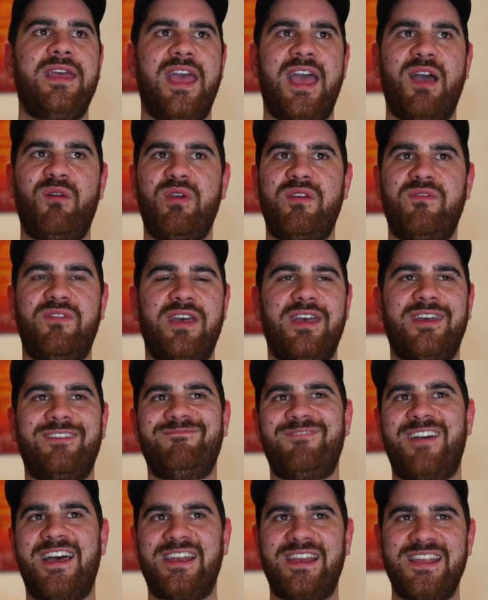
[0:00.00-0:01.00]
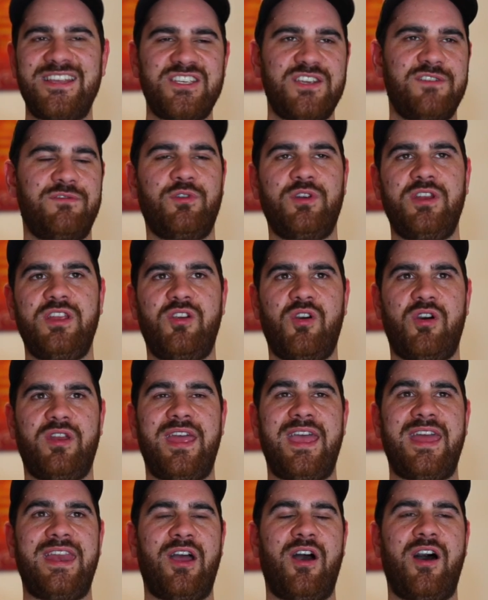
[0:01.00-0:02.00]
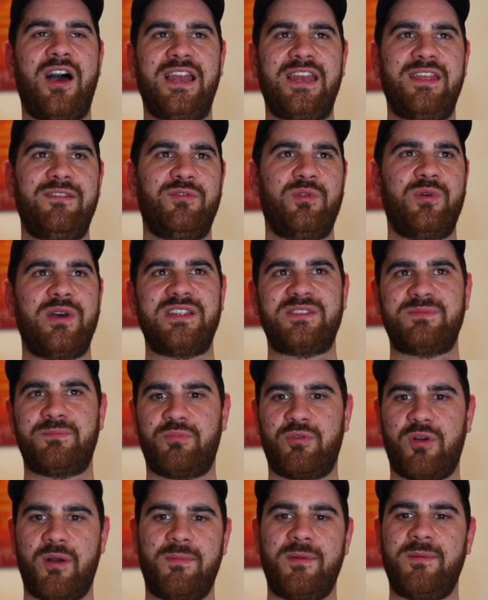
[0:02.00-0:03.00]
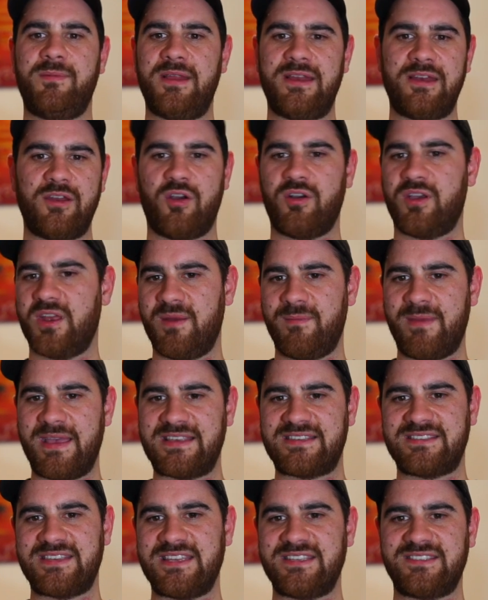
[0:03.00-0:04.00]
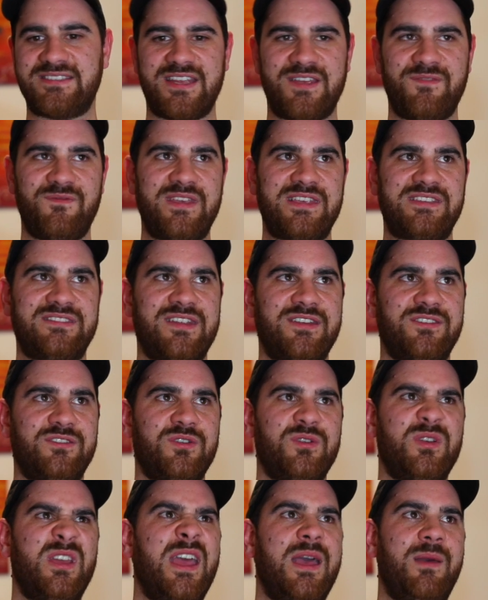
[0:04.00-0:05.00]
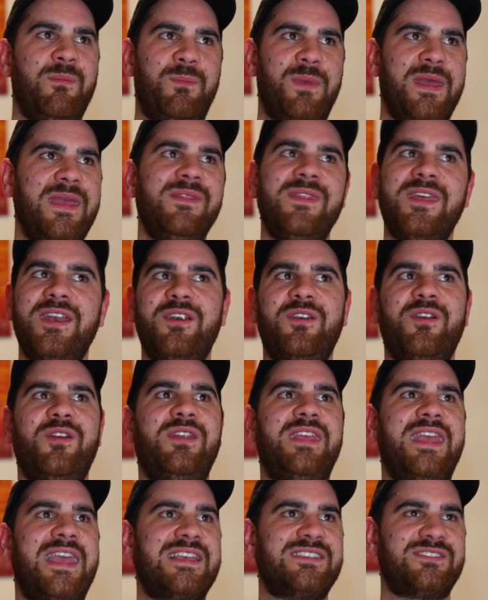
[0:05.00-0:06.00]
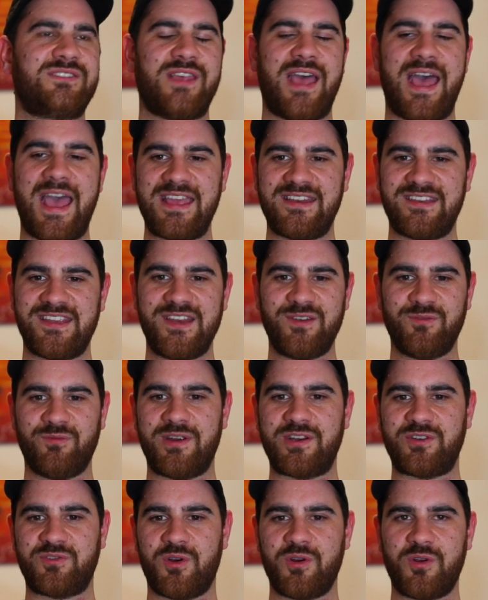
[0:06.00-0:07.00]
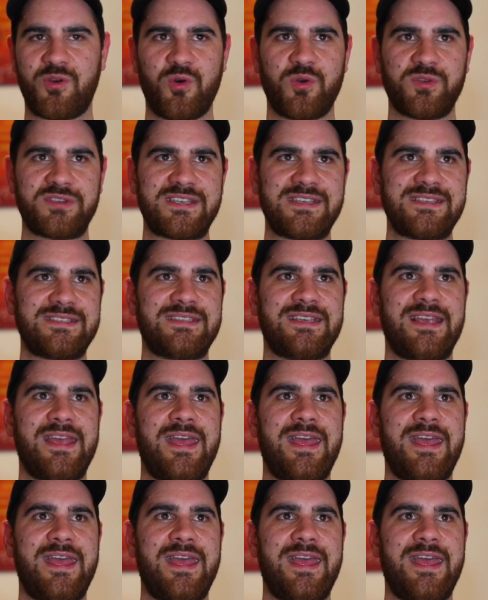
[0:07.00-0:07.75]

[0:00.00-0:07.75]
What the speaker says: However, unless you've already got it at a high level, it's probably not going to make sense to invest into, being that it only has the 18 retro courses,